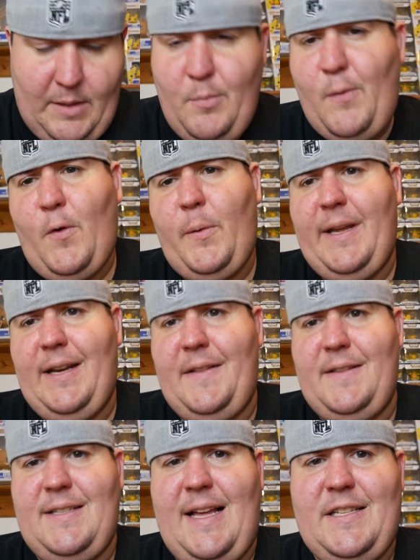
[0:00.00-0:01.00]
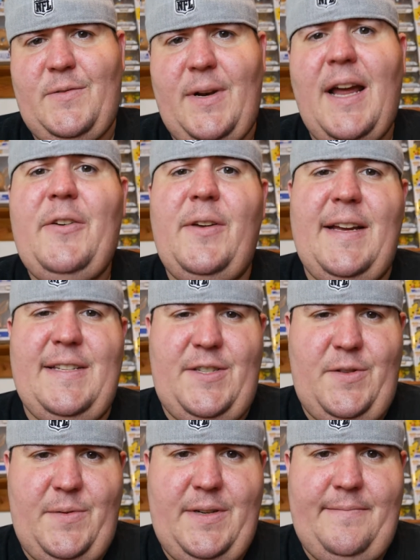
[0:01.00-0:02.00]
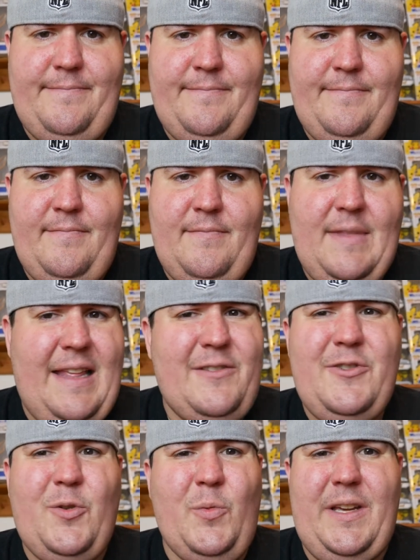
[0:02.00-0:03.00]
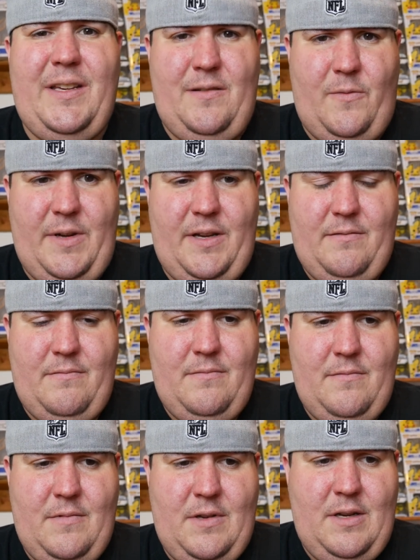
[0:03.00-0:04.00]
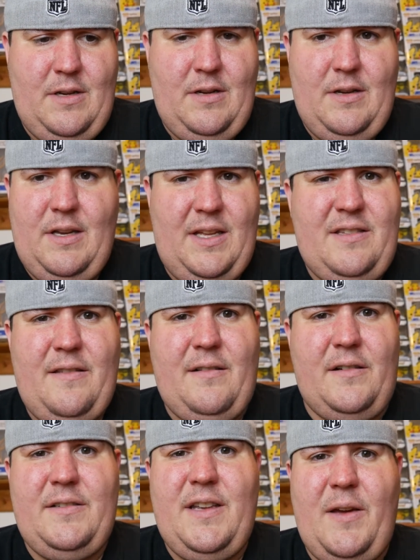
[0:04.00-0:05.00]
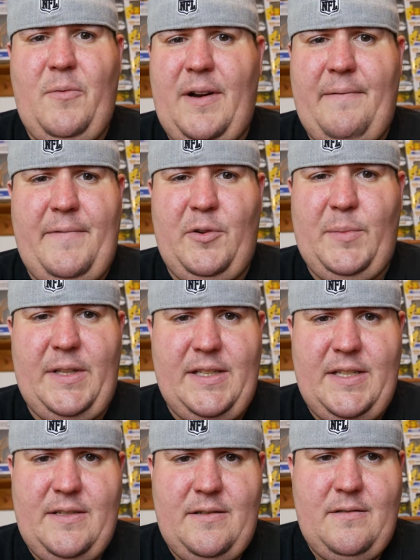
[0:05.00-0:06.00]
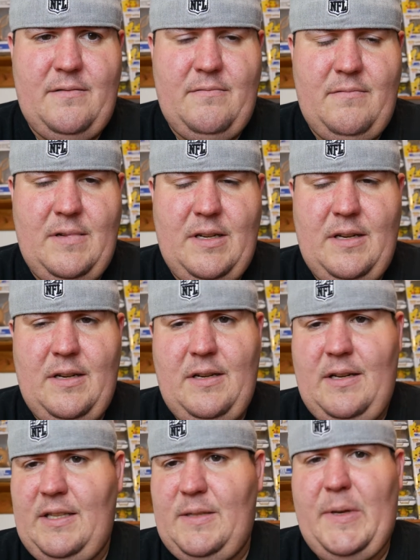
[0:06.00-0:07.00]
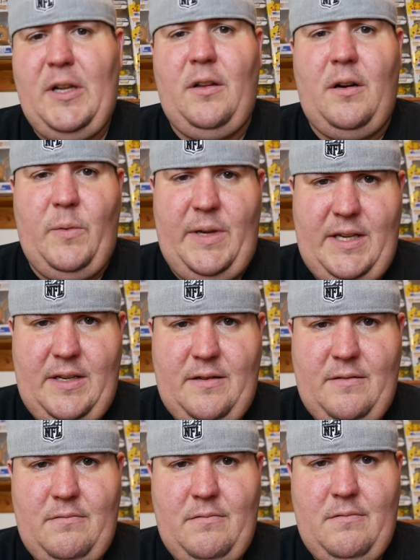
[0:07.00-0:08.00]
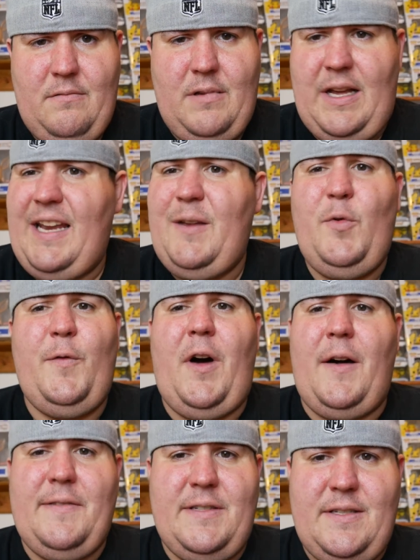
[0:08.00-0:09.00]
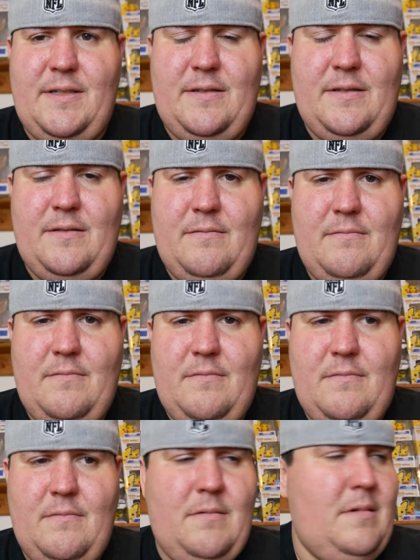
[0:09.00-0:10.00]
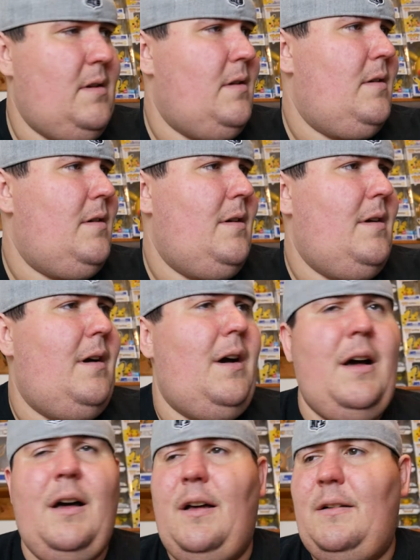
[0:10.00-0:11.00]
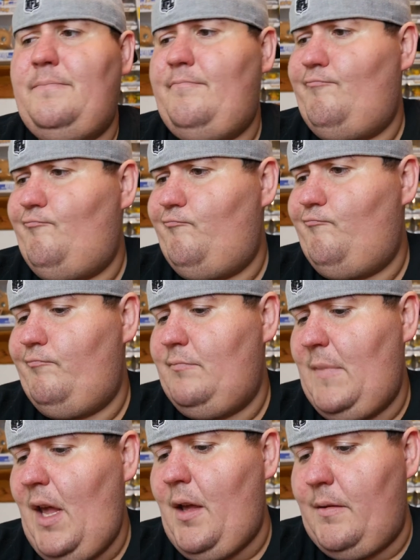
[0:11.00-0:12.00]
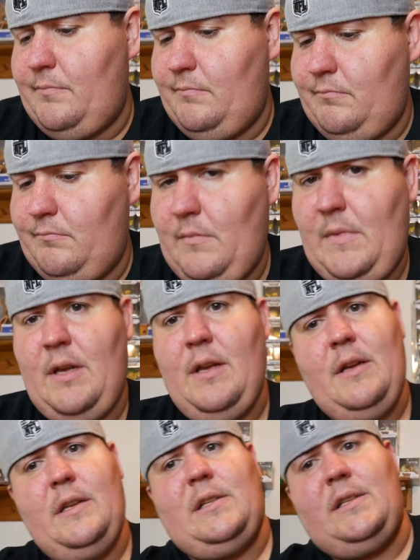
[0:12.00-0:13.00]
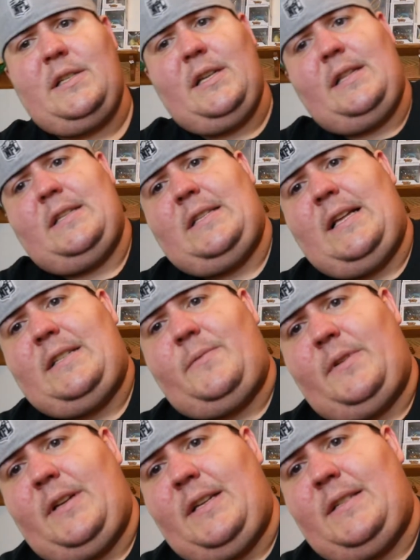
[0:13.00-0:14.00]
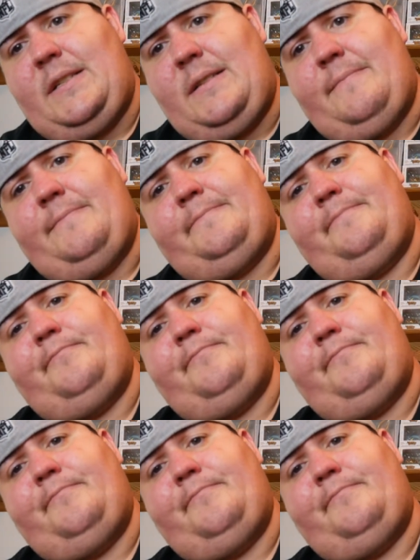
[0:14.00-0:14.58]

before we get into this last one, how you guys doing? How's your week going? It's a Thursday when I'm filming this. It's been a long week. I had to move offices. Uh, yeah. So let's get into this last one, guys.